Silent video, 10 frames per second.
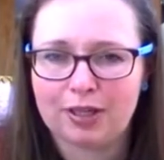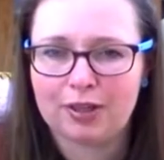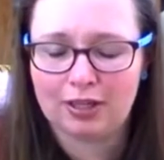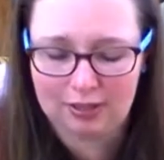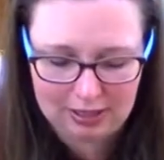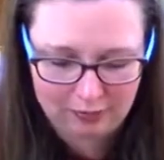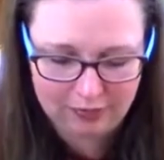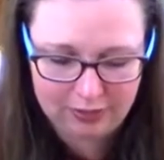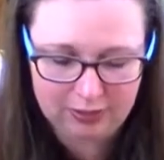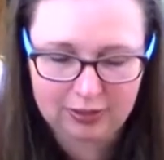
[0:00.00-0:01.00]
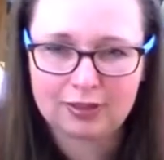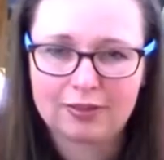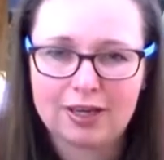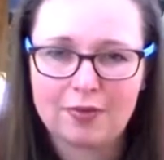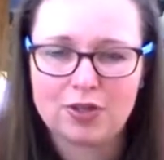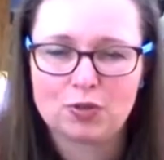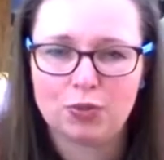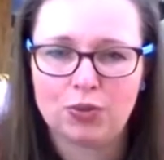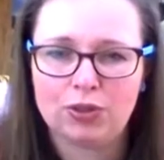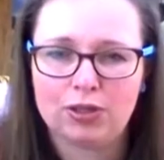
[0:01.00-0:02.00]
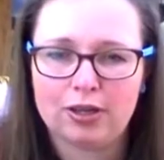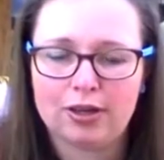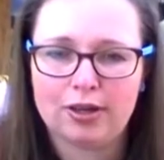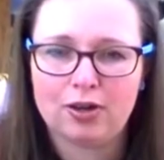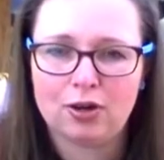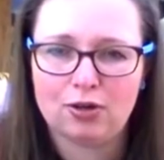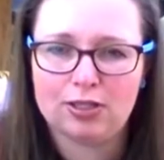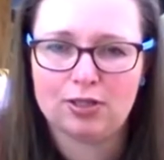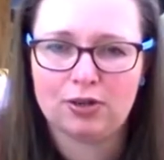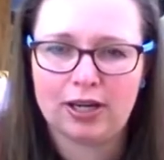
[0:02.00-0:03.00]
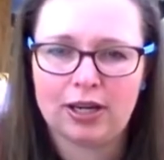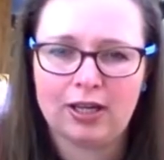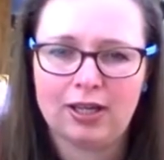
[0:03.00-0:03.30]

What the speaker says: think after having spun all this grey,